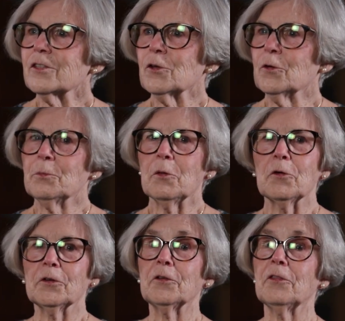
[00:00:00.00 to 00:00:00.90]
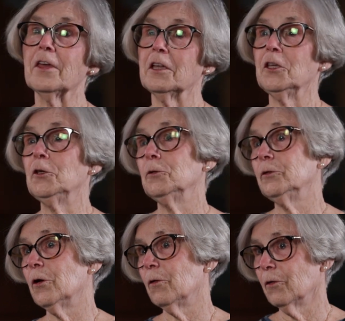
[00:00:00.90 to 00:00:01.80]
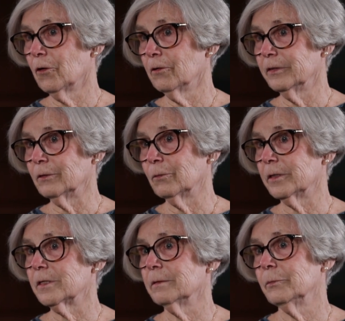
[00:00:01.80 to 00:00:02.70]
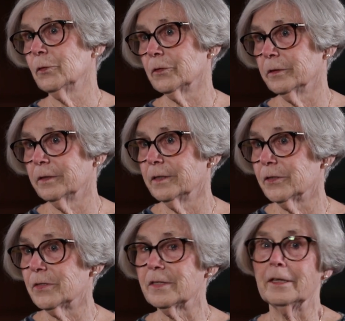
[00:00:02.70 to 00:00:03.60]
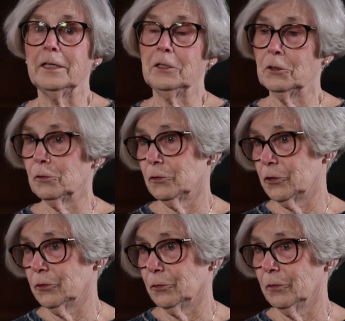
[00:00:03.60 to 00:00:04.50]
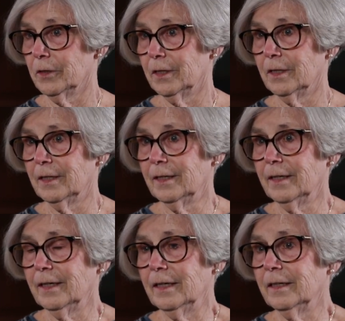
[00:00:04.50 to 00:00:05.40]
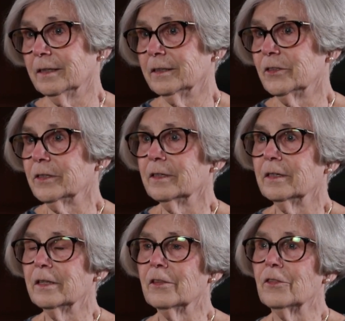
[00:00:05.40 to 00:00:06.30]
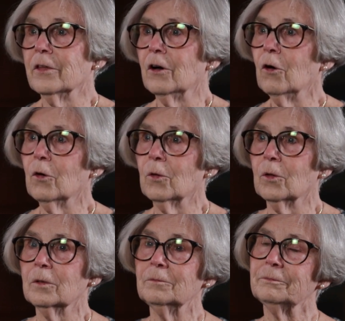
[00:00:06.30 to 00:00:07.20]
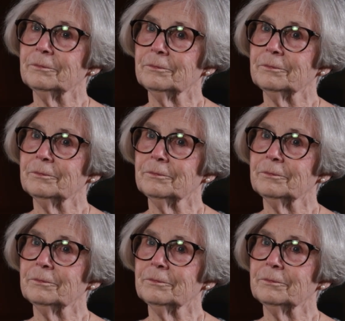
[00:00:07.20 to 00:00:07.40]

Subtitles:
so important that you know Earvin. What's important is he knows you." And the whole